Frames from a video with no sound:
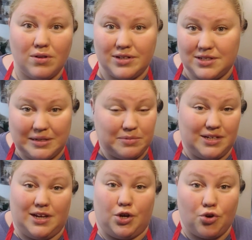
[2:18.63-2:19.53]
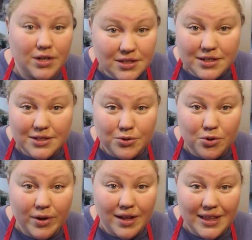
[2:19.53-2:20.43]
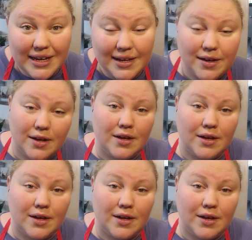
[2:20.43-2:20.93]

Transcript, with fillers: it seems to get crusty too quickly.